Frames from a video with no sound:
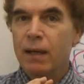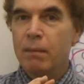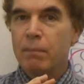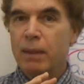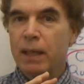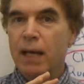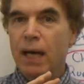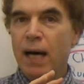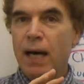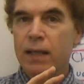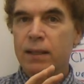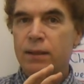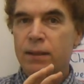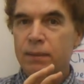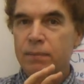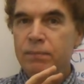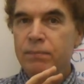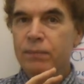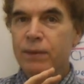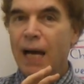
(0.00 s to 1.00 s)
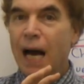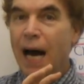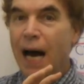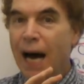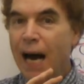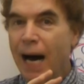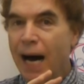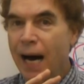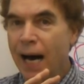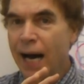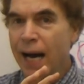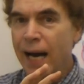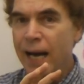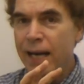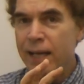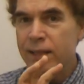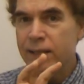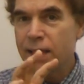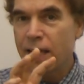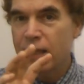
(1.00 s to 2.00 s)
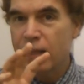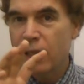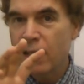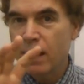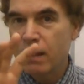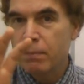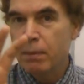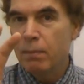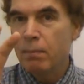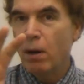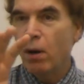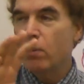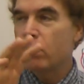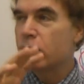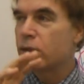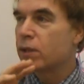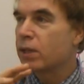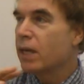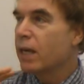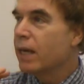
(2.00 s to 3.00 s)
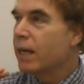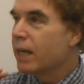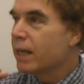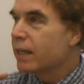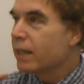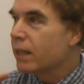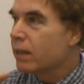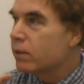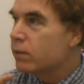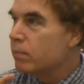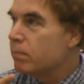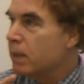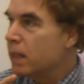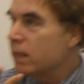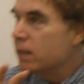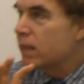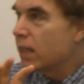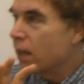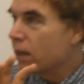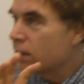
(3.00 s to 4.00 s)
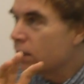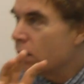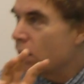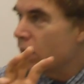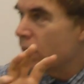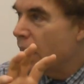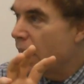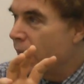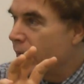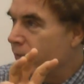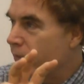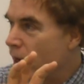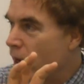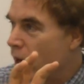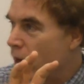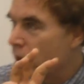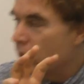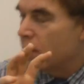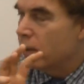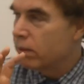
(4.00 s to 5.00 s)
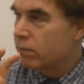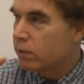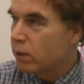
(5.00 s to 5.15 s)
because high signaling promotes the B cell to go to FO,